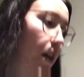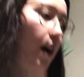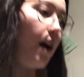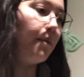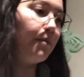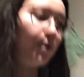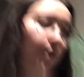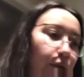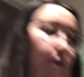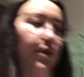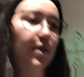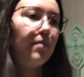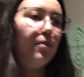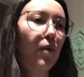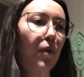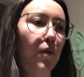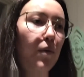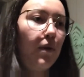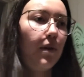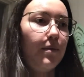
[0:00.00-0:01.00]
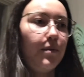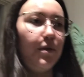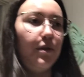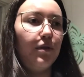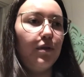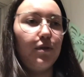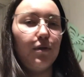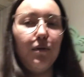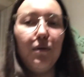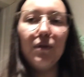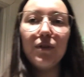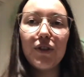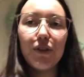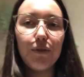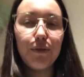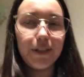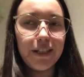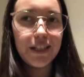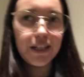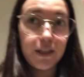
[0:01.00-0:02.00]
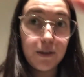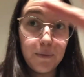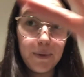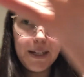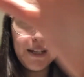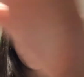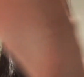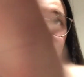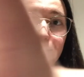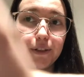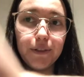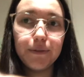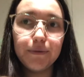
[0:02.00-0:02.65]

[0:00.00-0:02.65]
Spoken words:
I'm too small. I'm too short to reach the window.